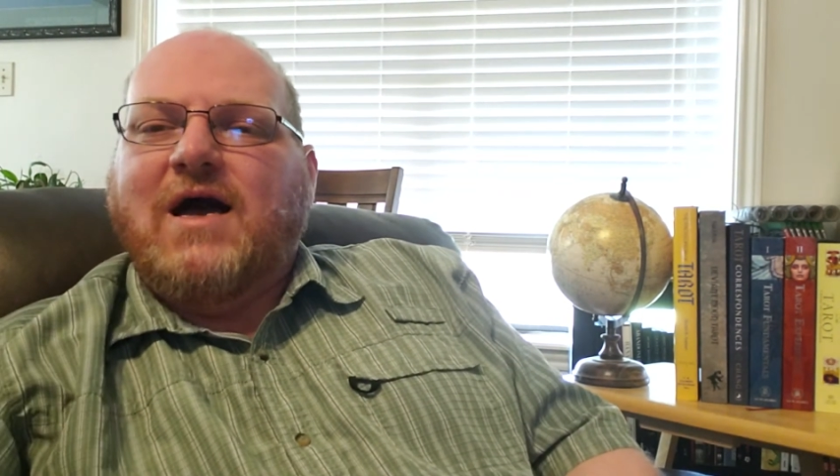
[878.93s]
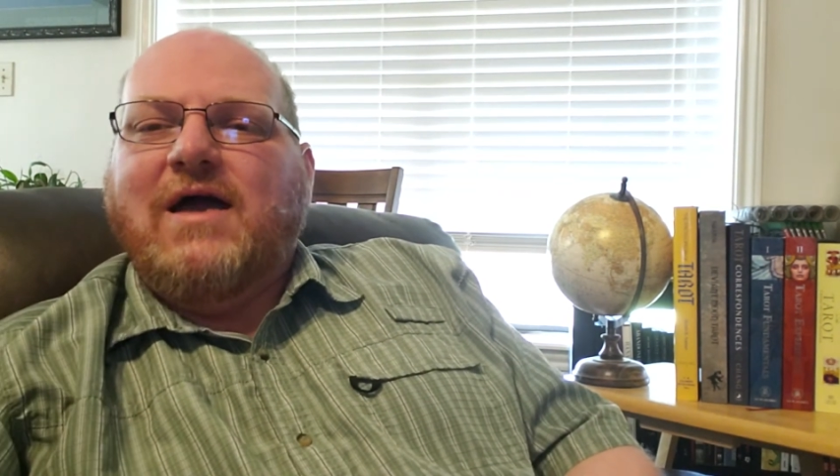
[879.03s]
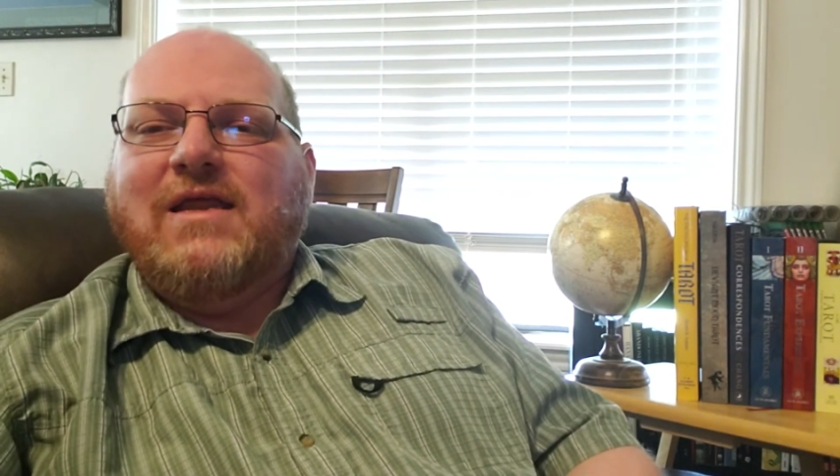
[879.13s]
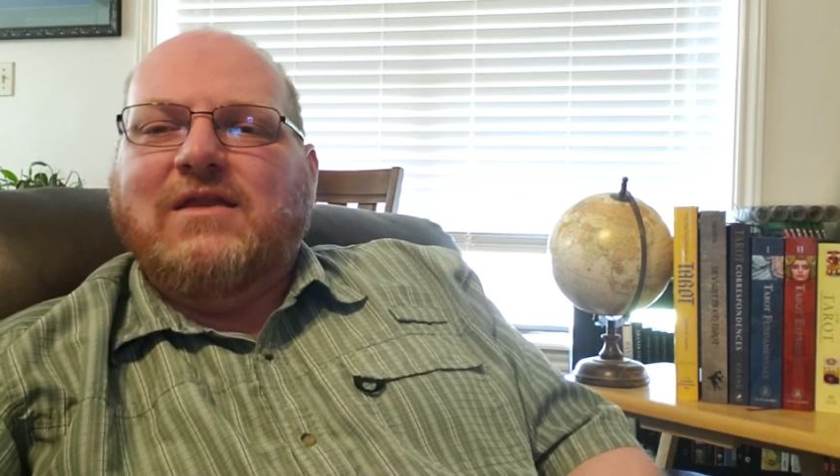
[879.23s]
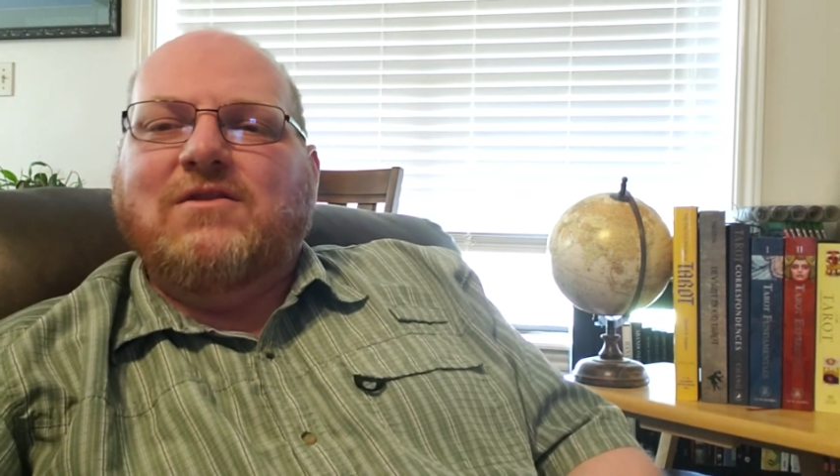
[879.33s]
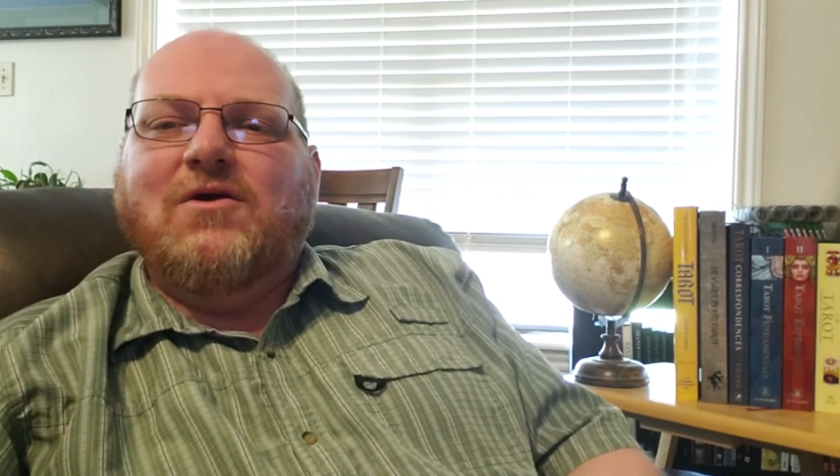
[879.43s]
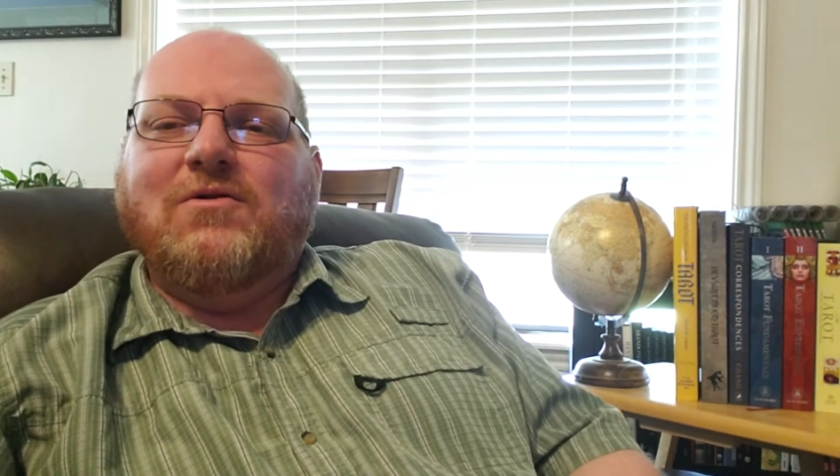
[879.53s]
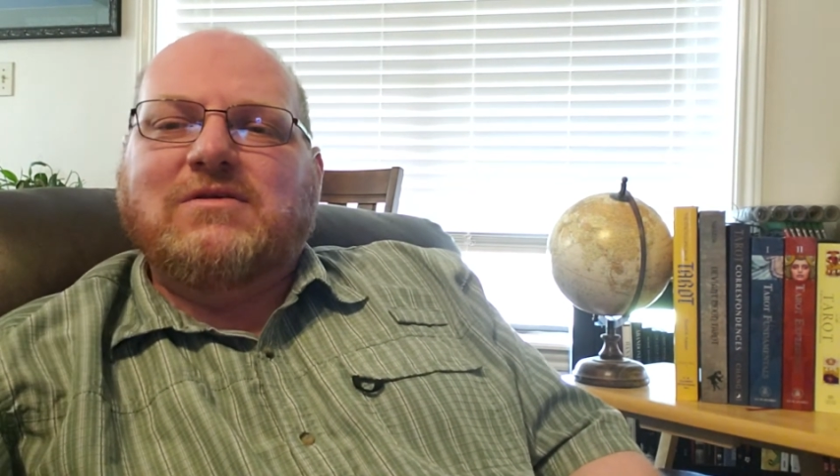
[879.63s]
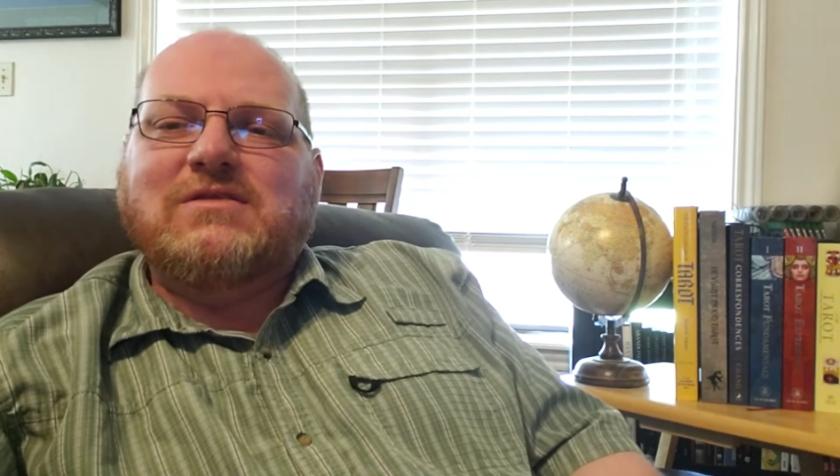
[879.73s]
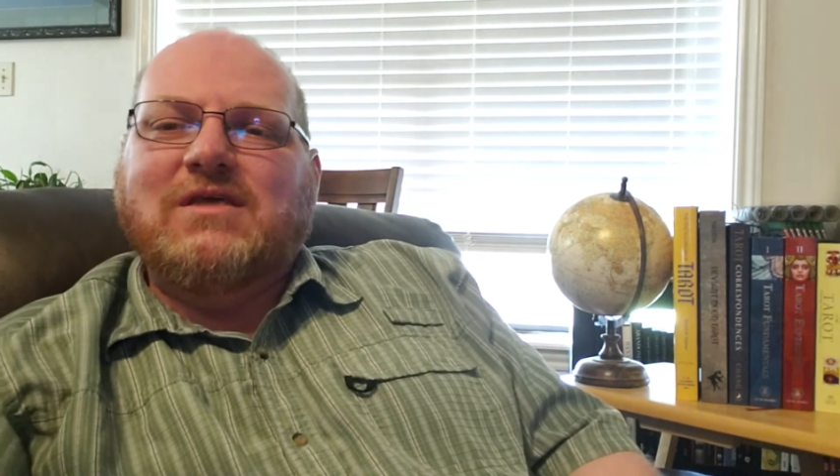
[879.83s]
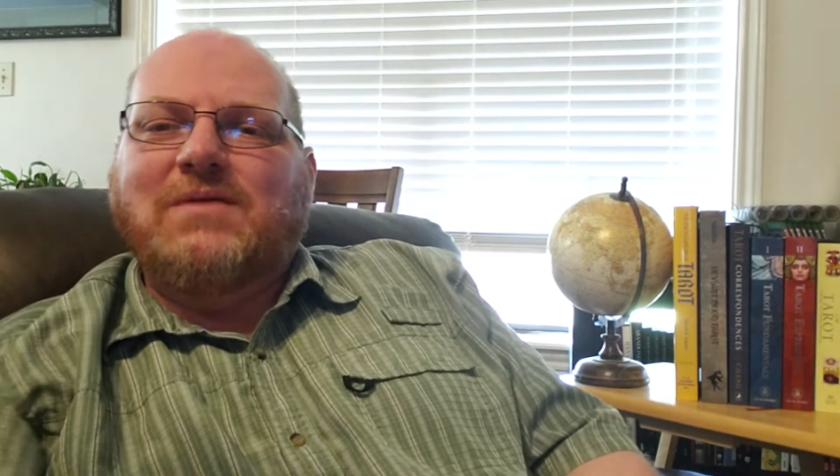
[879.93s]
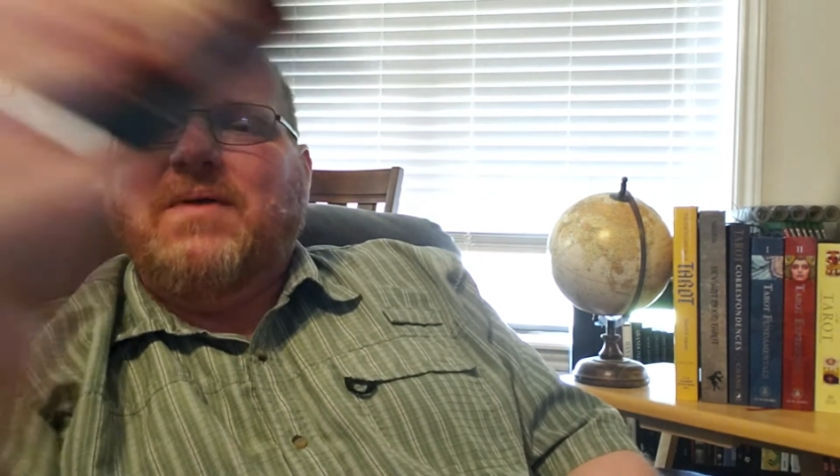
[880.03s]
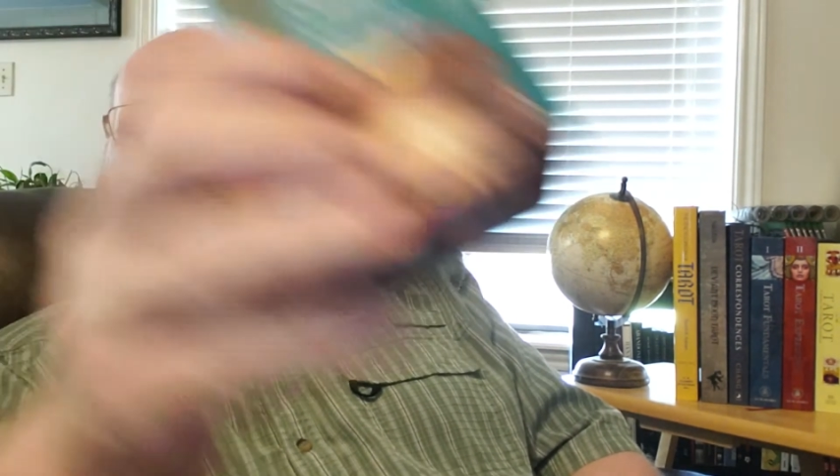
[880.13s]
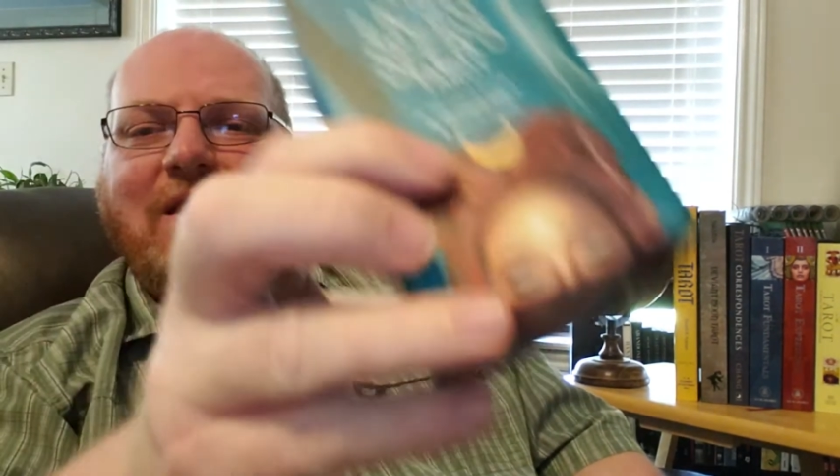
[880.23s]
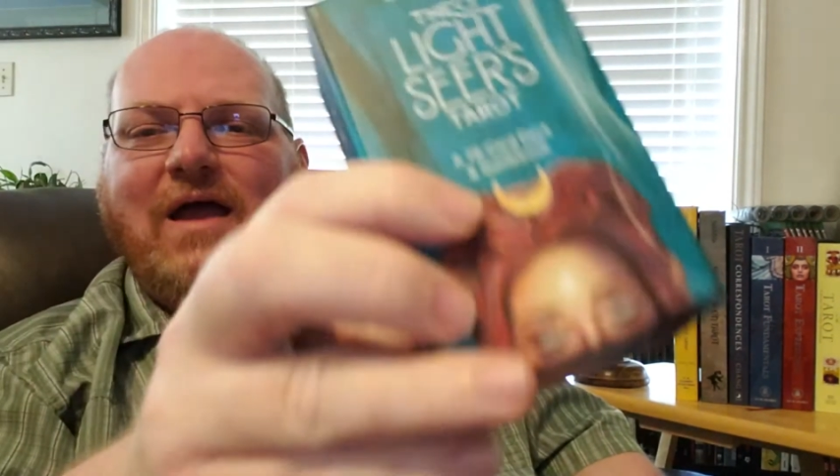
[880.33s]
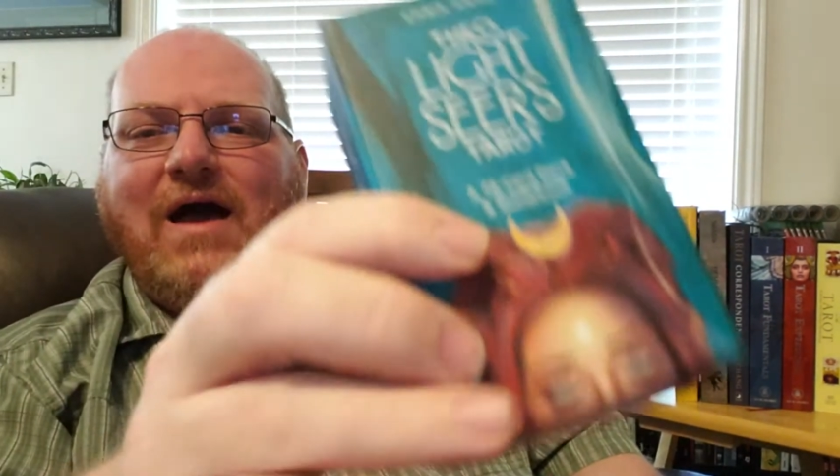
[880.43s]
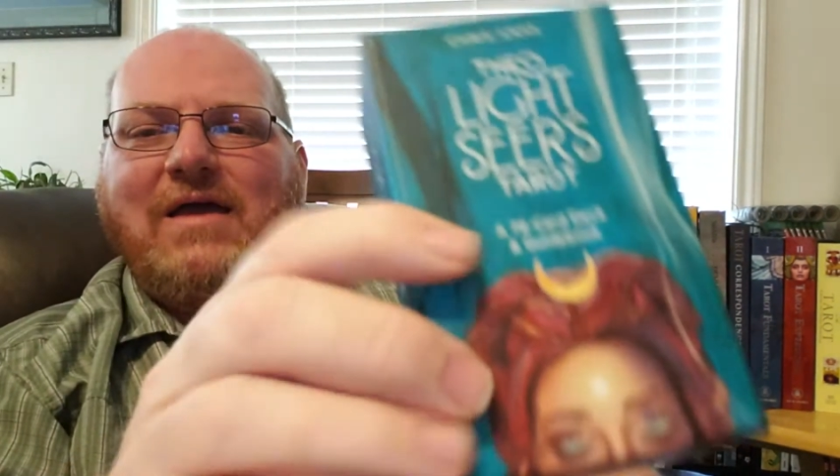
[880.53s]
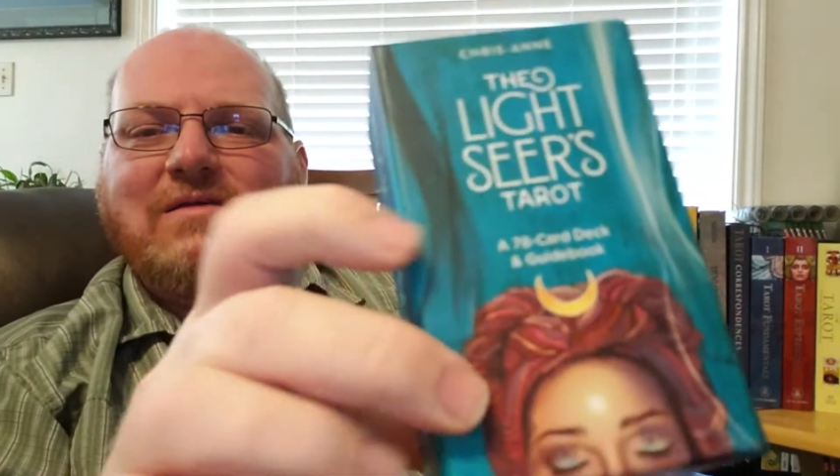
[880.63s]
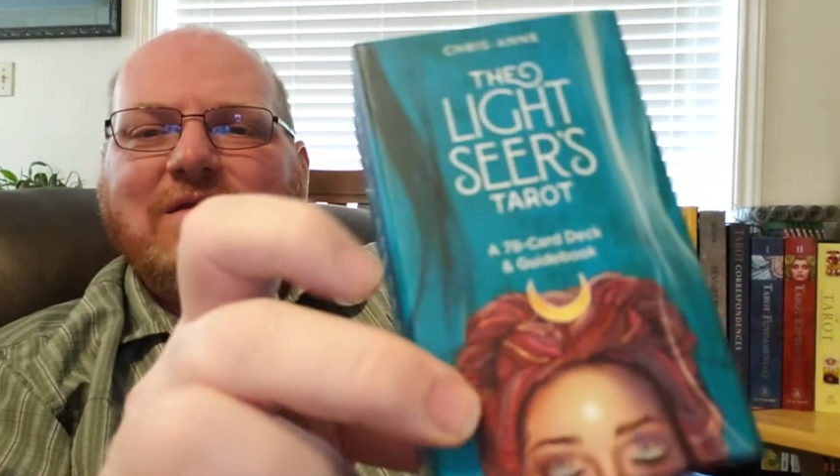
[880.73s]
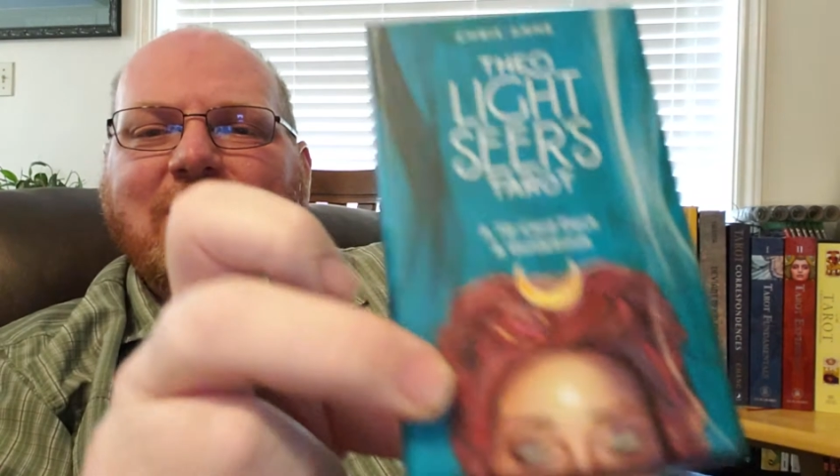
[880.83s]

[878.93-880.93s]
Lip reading: I didn't notice the painted eyes.